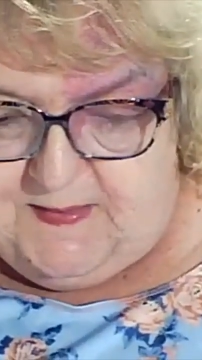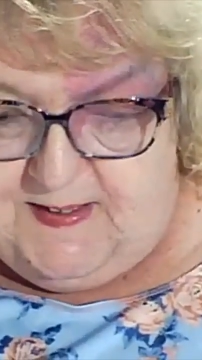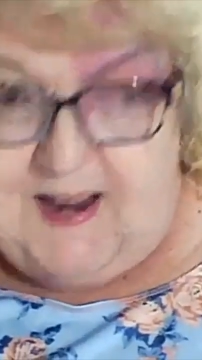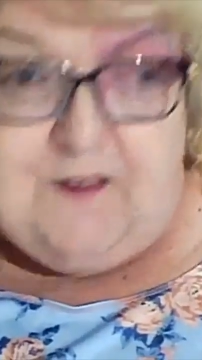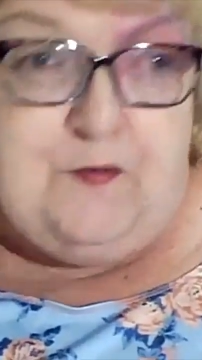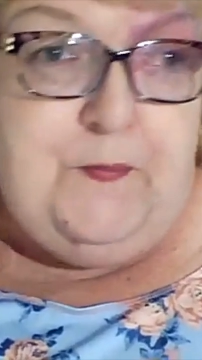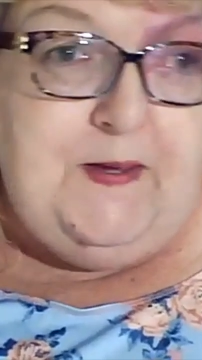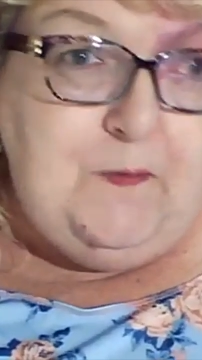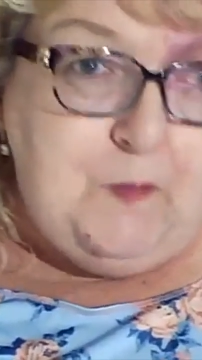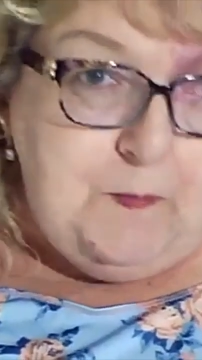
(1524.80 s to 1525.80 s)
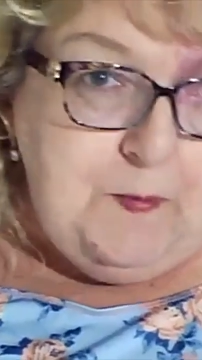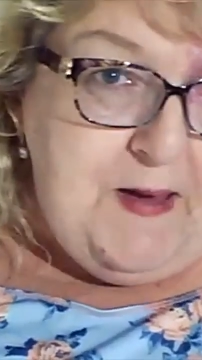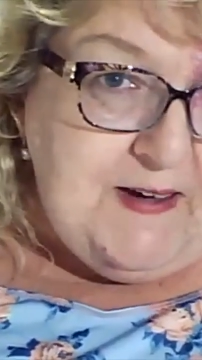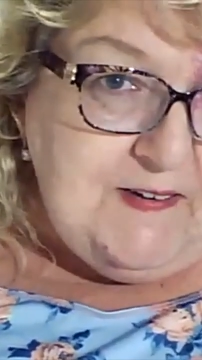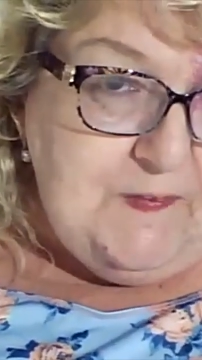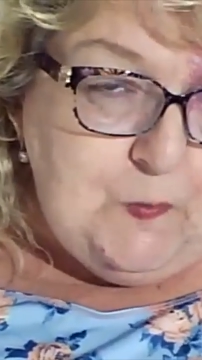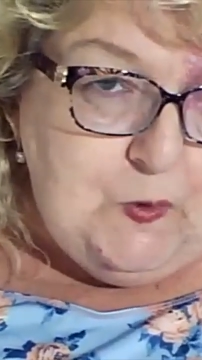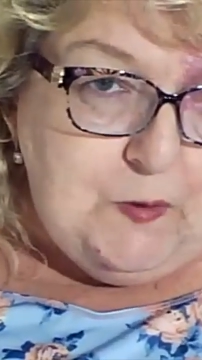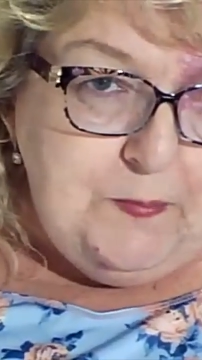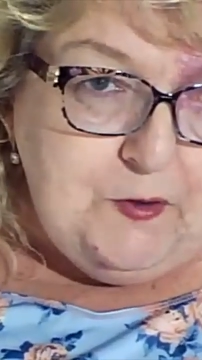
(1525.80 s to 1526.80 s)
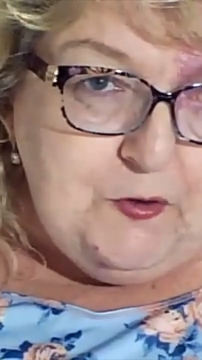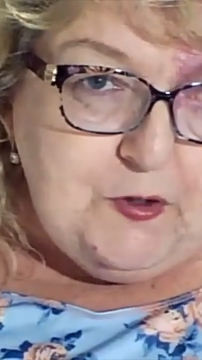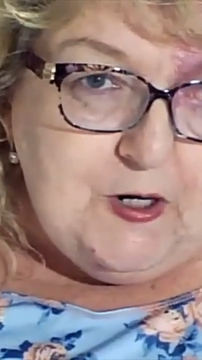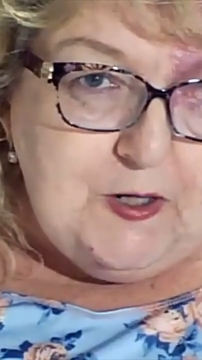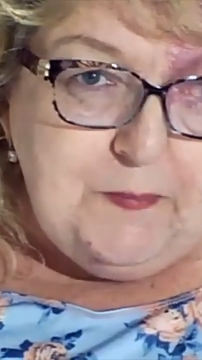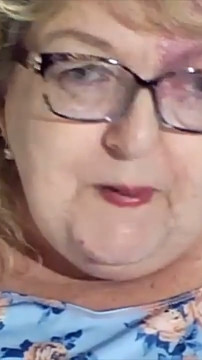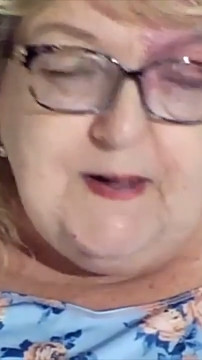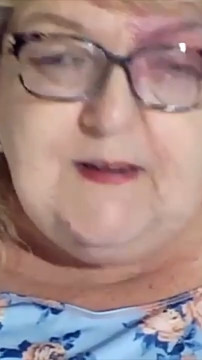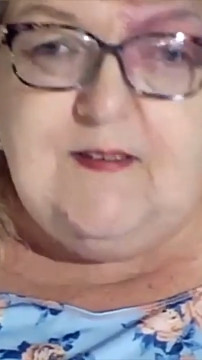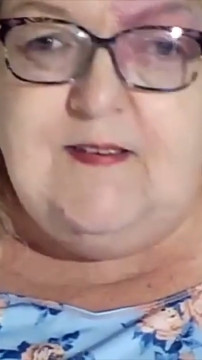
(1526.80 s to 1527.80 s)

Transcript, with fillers: next week, we'll be back to the Quilt Builder card box.